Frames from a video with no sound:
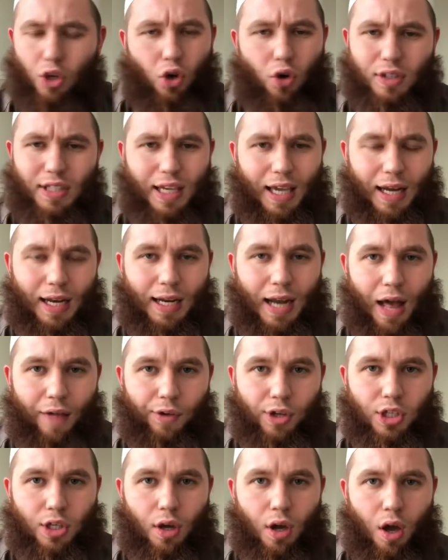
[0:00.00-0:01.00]
don't seek any
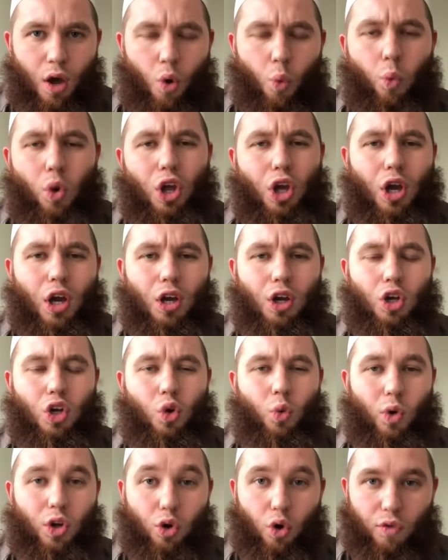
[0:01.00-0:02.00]
knowledge. What are you going to
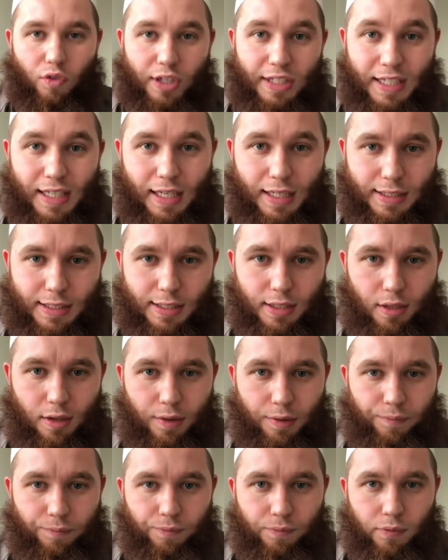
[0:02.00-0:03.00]
do when you're overseas
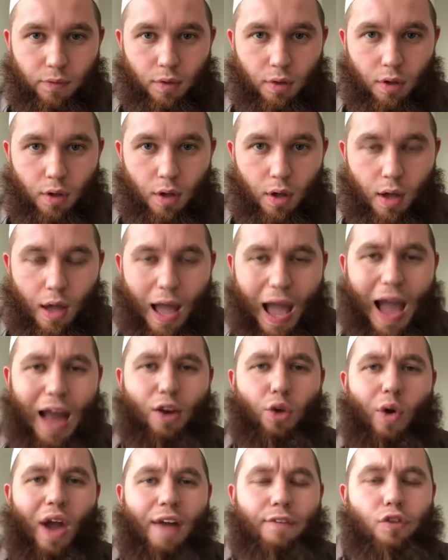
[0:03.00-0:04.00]

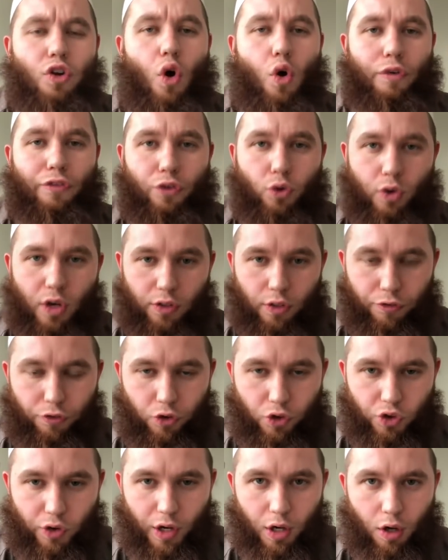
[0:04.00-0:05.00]
and you have no food in the
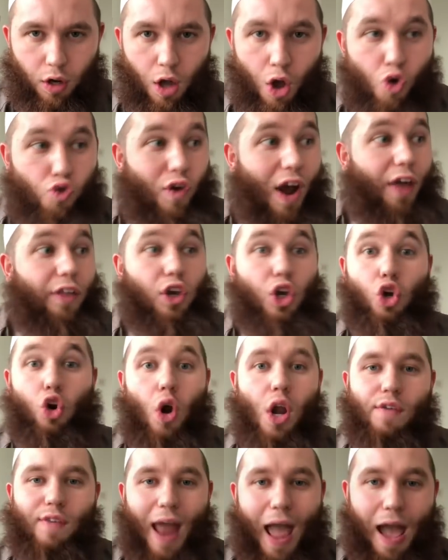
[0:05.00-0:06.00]
refrigerator? Rather, you
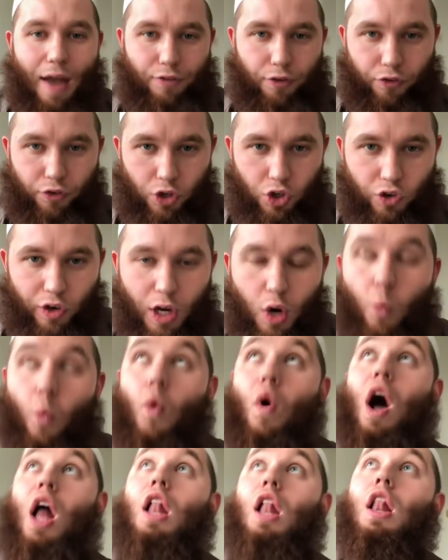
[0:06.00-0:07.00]
don't even have a refrigerator.
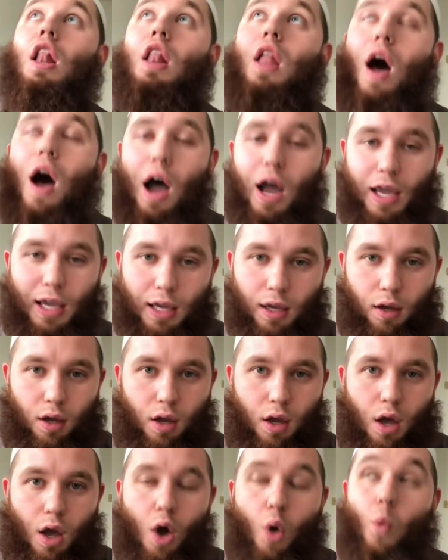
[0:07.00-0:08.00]
Wallahi,
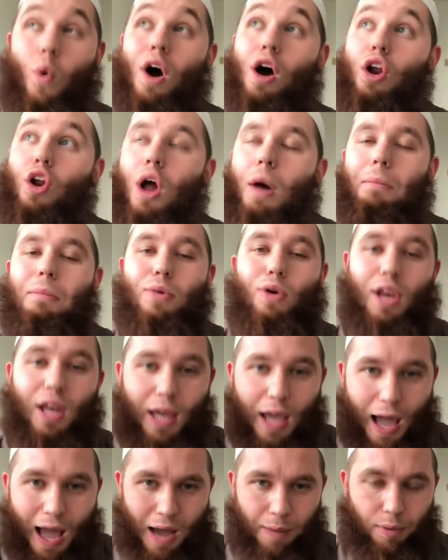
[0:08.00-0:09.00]
wa Rabbul
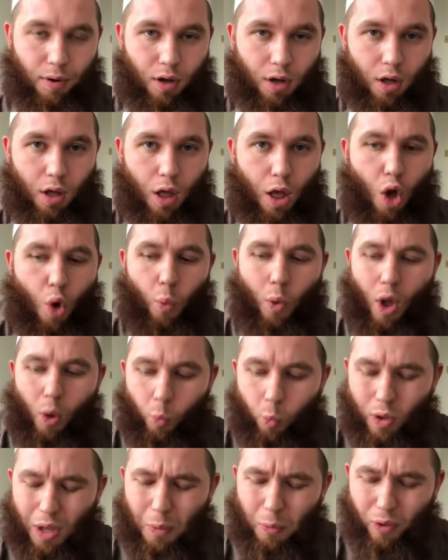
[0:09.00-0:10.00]
Kaaba.
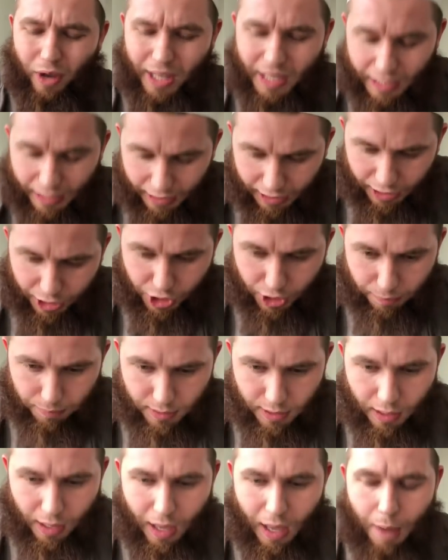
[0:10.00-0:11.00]
When we went in
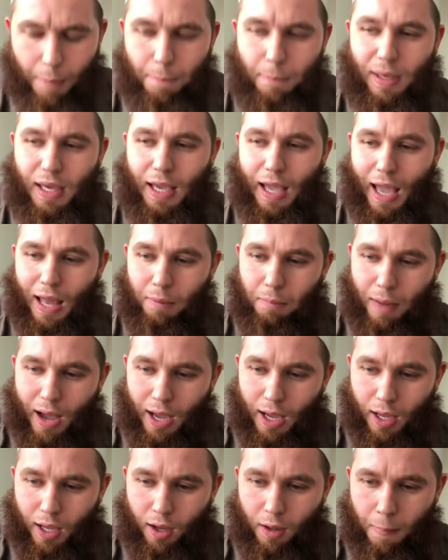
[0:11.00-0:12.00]
Egypt, me and
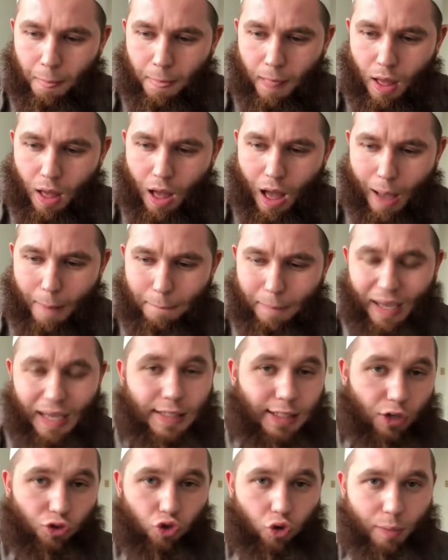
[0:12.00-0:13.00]
my
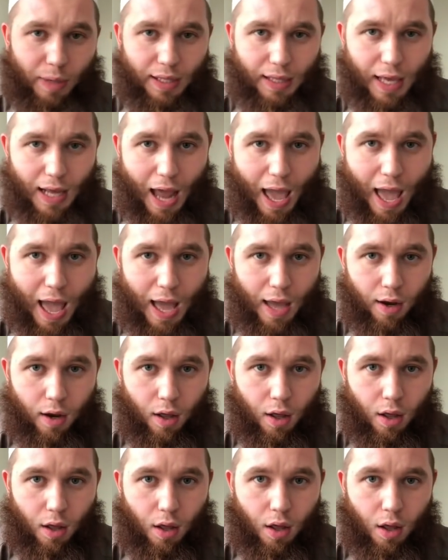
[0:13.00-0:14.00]
amazing roommate that I
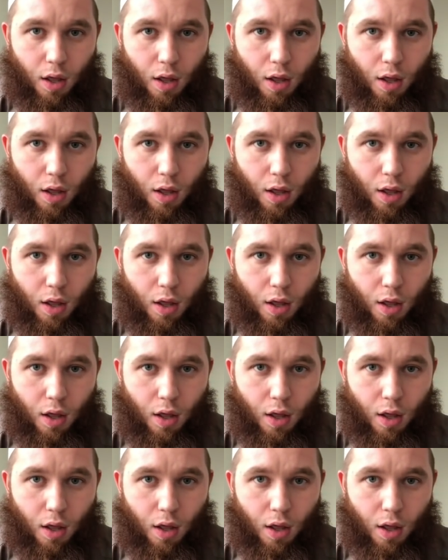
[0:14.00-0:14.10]
had,